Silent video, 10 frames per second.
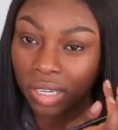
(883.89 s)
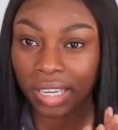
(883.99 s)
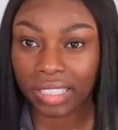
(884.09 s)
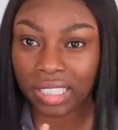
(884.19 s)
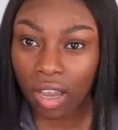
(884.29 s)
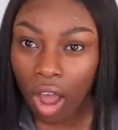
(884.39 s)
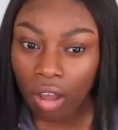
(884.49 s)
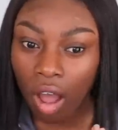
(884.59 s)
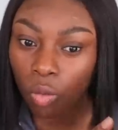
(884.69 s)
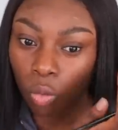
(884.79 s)
Lady
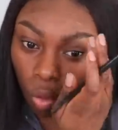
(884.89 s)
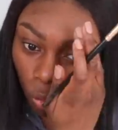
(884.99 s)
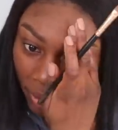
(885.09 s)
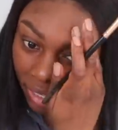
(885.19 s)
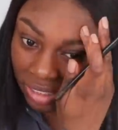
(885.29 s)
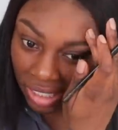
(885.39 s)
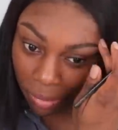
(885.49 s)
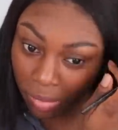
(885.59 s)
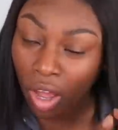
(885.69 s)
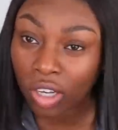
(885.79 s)
Gaga wore wigs, Nicki
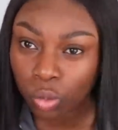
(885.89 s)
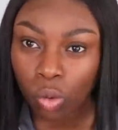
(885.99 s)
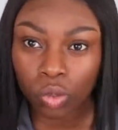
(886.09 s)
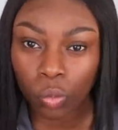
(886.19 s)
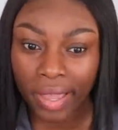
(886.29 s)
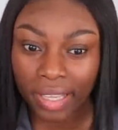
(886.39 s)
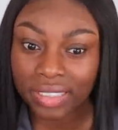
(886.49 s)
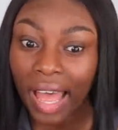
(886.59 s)
Minaj wore wigs,